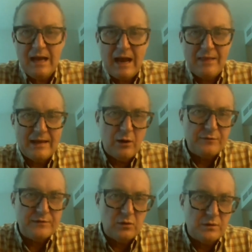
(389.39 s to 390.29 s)
and then
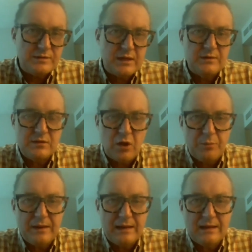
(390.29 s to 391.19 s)
often also
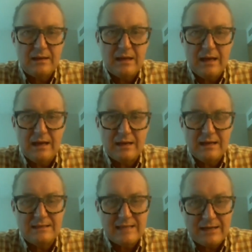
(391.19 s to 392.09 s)
stopping uh,
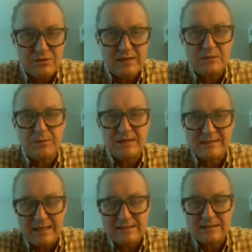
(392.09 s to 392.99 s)
contentious but
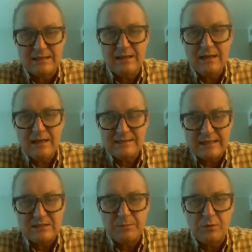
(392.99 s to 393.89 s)

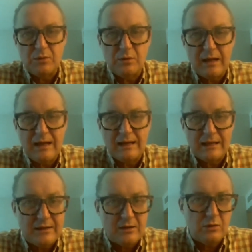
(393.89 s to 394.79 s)
sensible, uh,
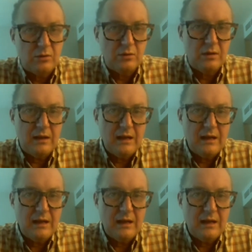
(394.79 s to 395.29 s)
clinical